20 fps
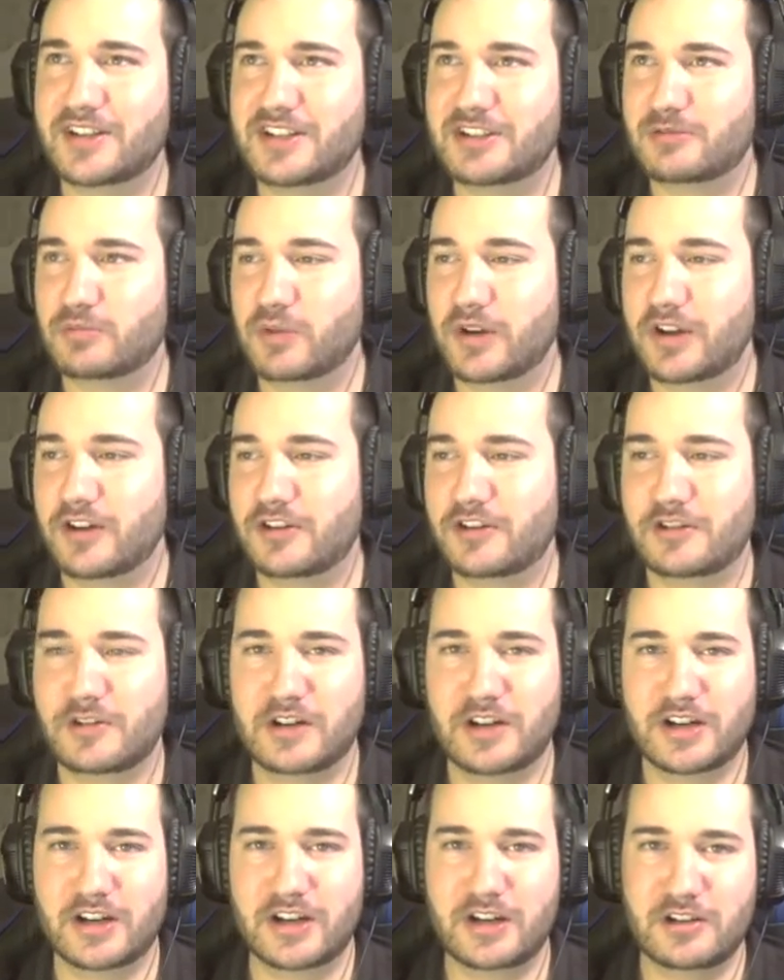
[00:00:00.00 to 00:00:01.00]
is
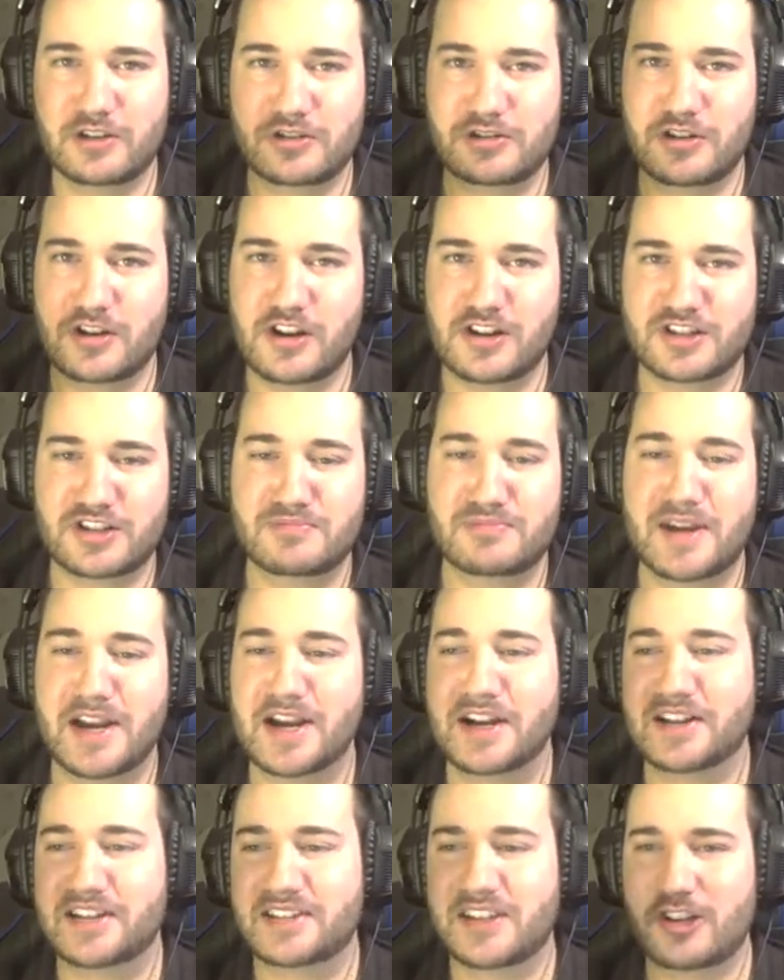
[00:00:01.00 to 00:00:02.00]
where uh, Josh and
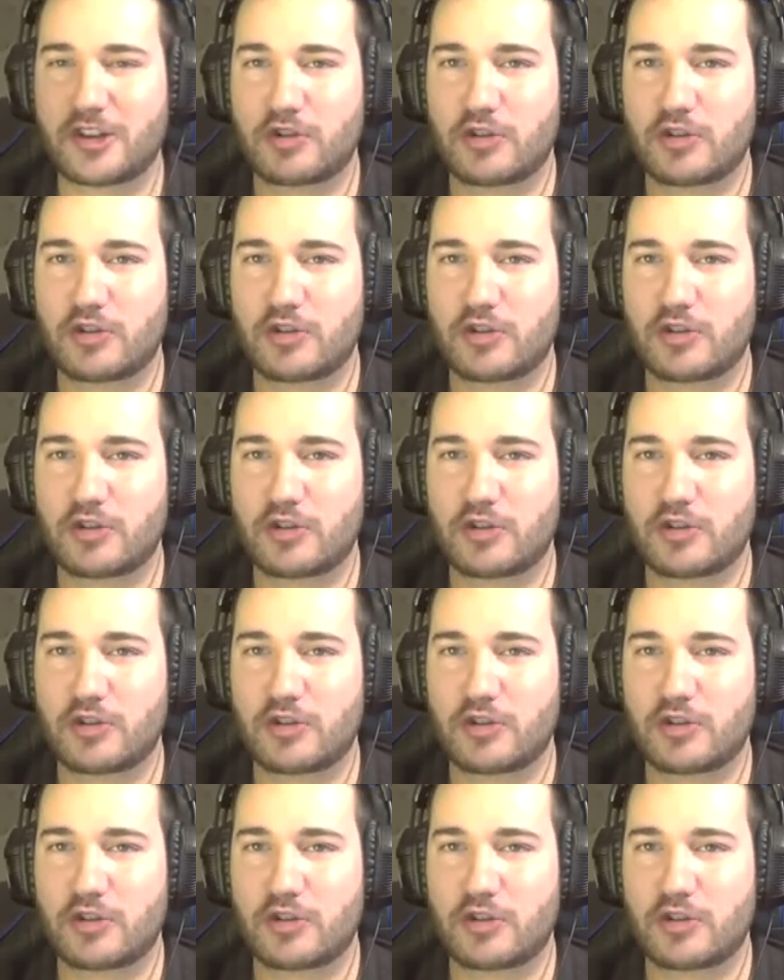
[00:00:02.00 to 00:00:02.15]
Manny see